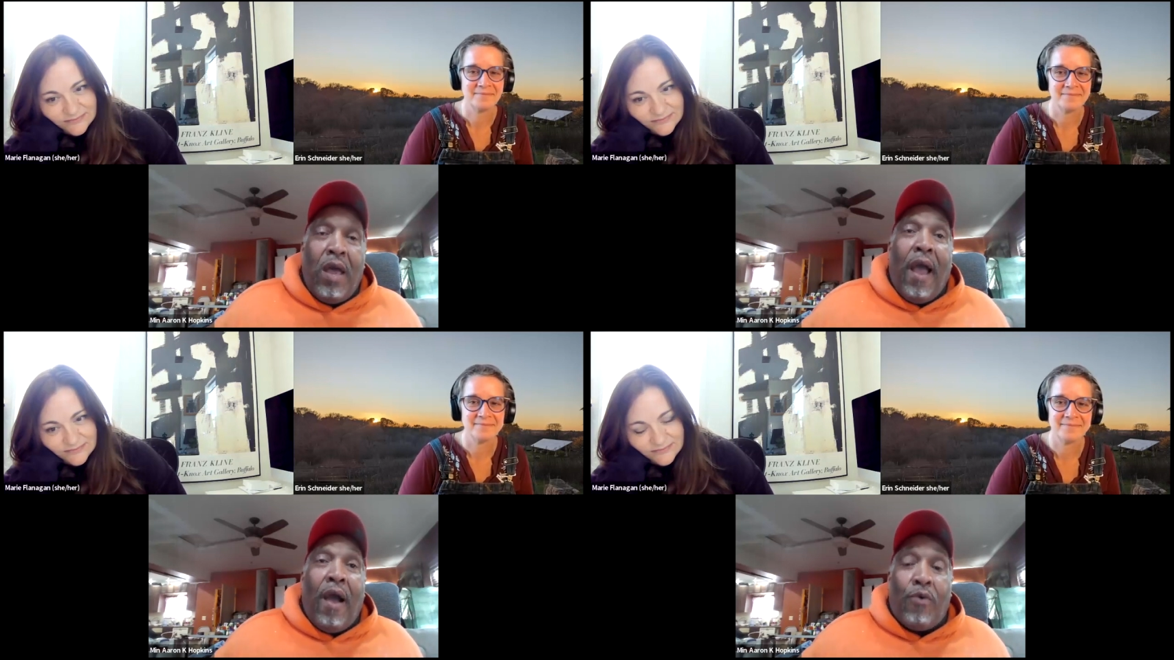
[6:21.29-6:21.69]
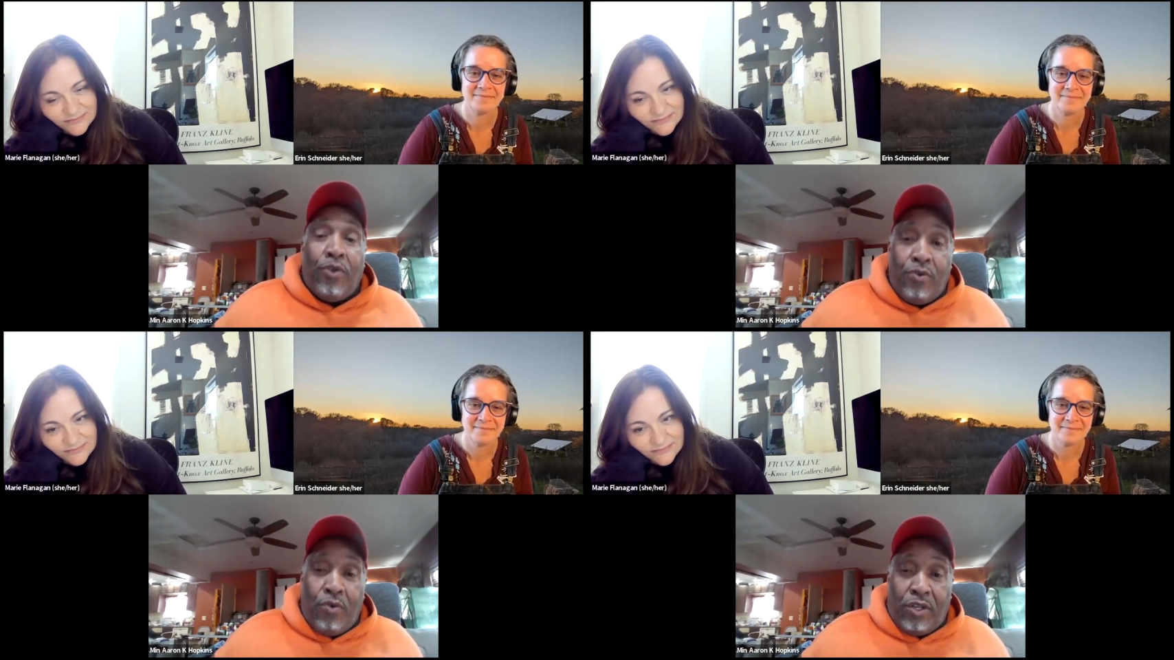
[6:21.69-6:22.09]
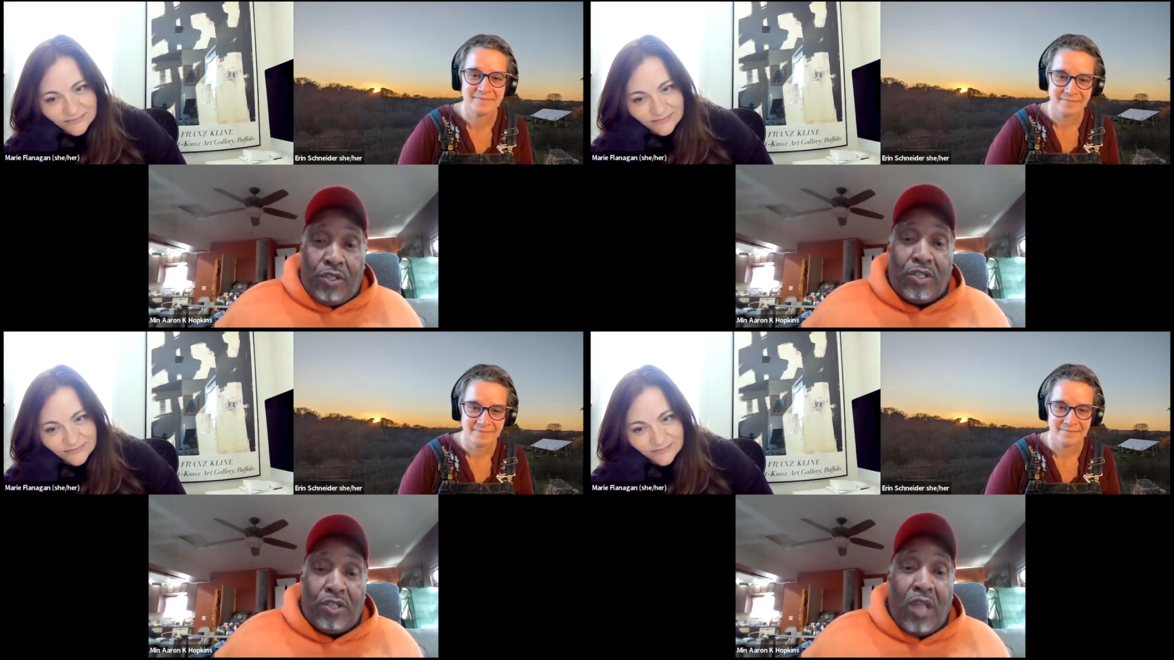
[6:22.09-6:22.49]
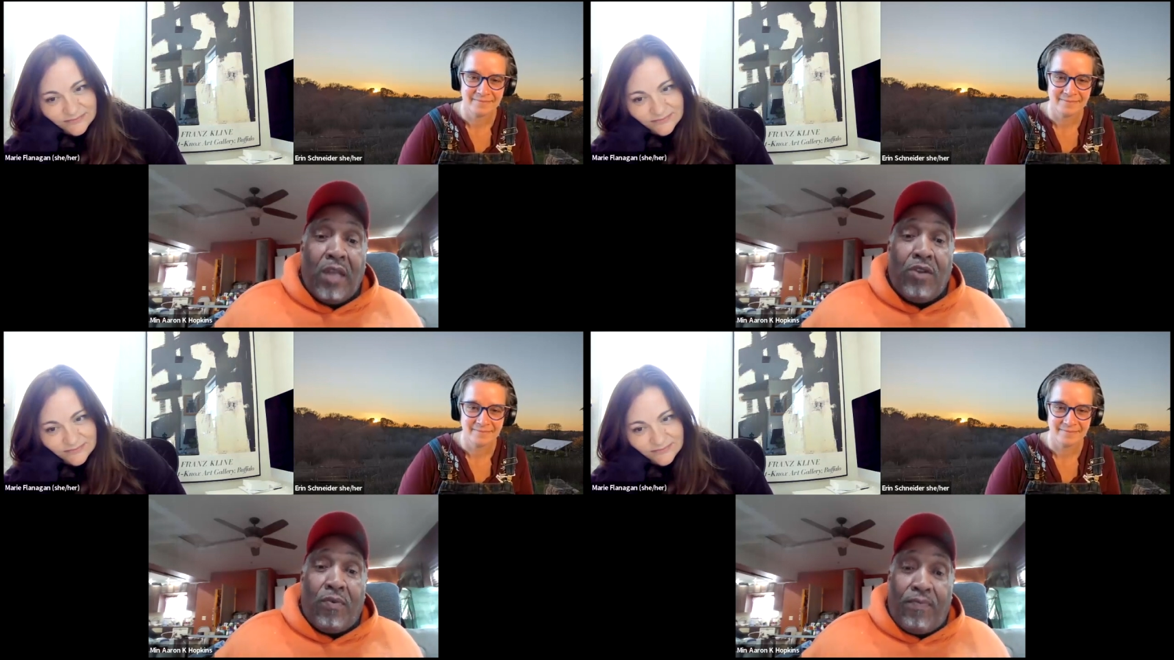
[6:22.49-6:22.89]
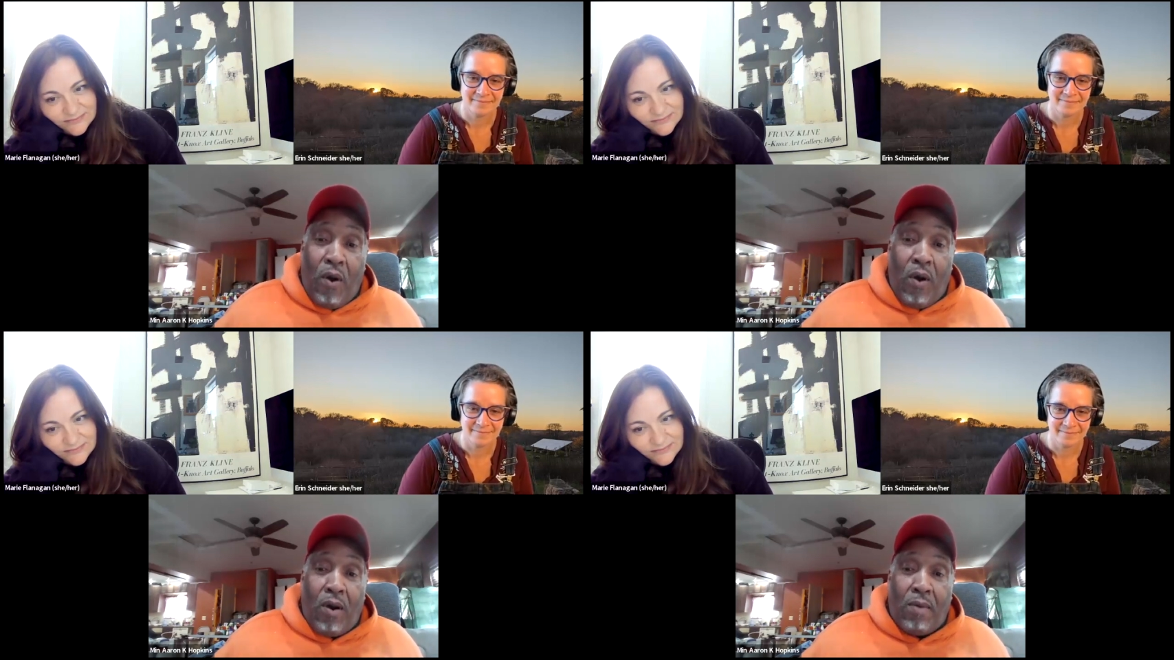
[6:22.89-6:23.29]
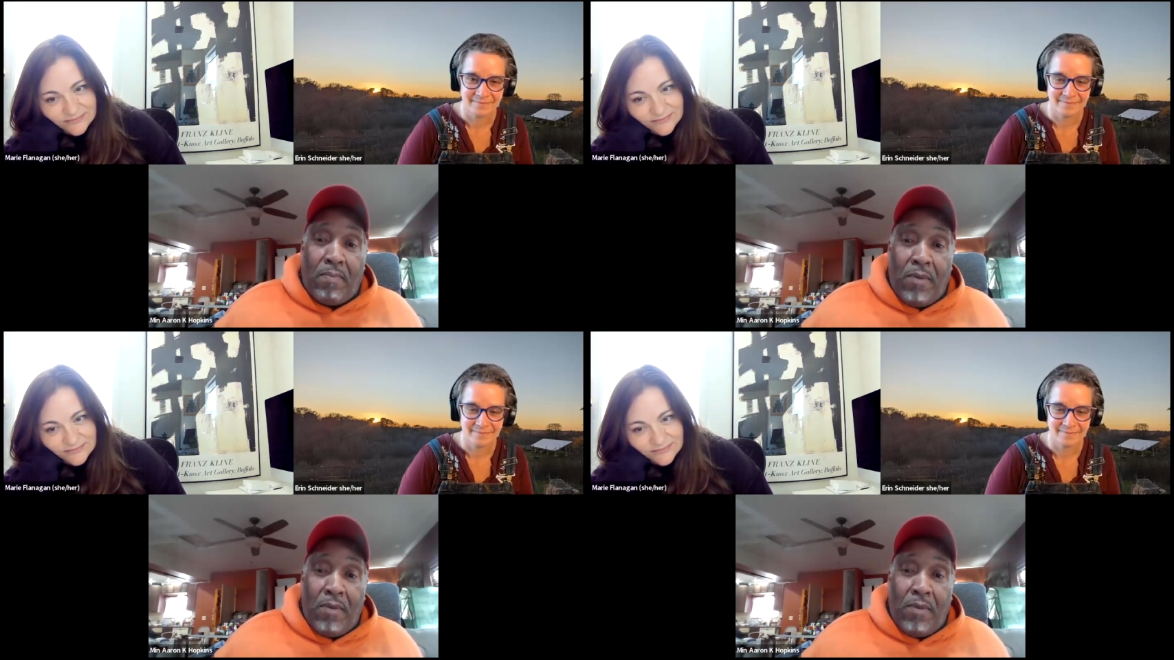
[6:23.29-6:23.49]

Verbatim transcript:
Speaker 1: how are you going to sustain your farm